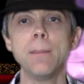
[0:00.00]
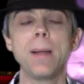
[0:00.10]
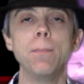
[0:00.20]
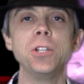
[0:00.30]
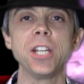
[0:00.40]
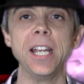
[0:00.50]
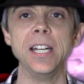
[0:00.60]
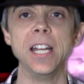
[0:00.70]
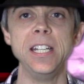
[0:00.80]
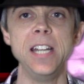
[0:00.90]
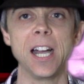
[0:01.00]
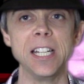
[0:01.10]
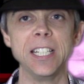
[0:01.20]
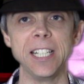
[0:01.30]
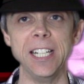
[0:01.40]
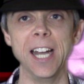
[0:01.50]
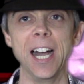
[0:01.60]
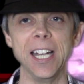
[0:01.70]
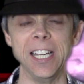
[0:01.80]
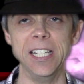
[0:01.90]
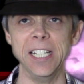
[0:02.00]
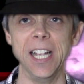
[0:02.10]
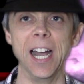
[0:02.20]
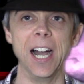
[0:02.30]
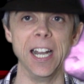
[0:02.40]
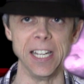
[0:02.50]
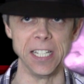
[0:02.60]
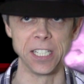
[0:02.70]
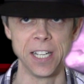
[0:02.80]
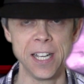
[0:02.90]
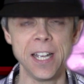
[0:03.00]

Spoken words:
published in 1988.